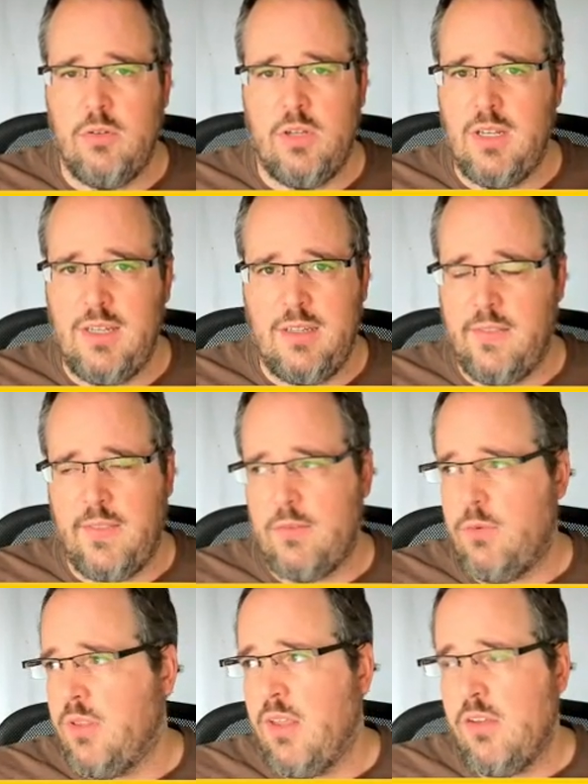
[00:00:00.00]
You deleted that
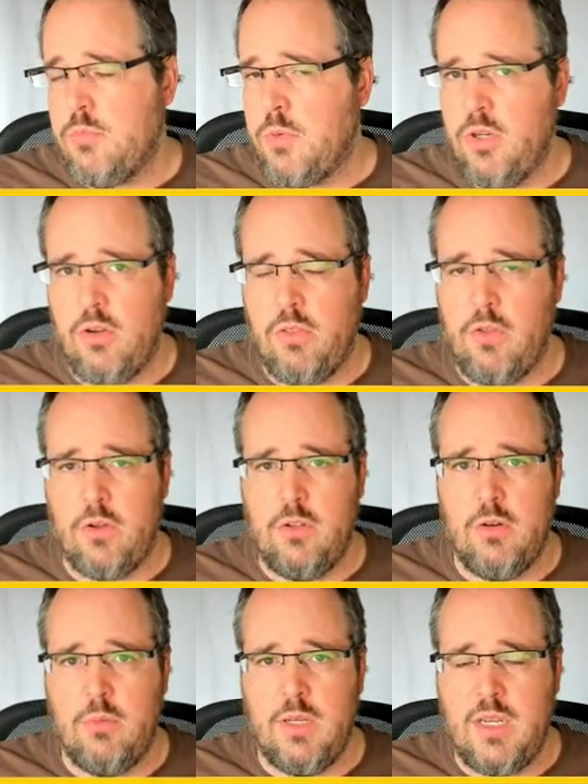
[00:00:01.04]
one dashboard you thought
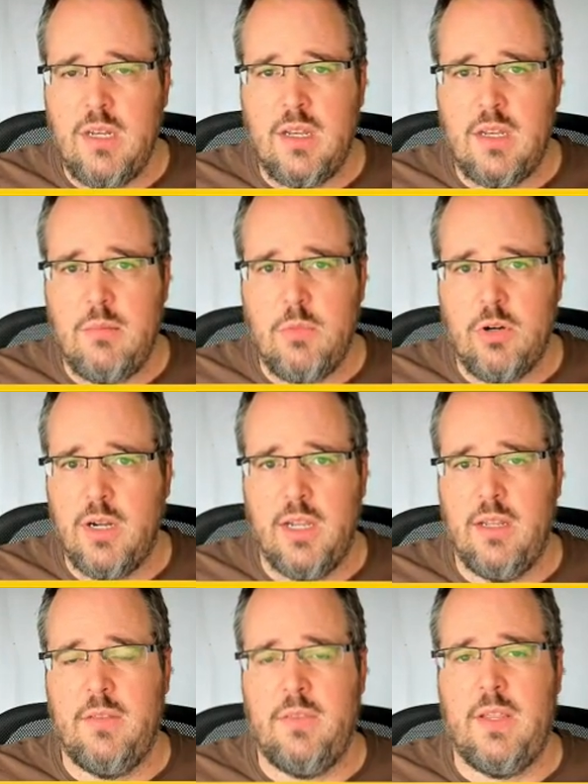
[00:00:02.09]
no one needed anymore
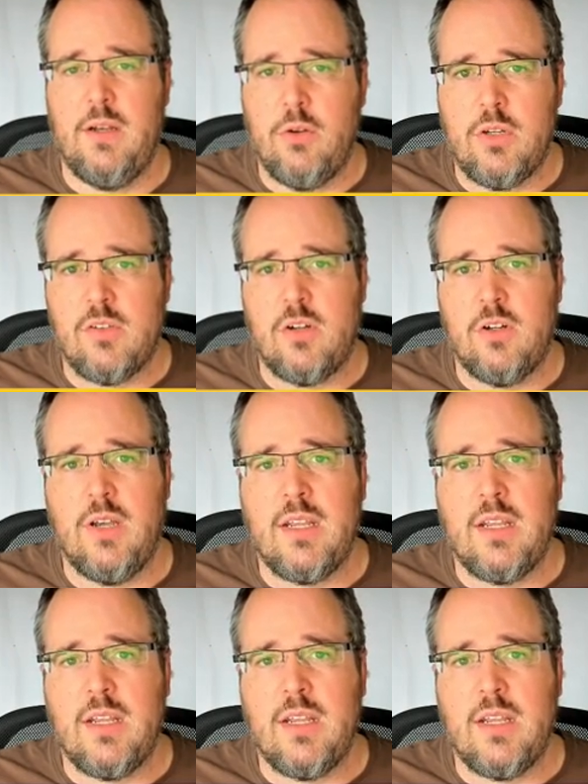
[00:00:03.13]
and the alert is gone.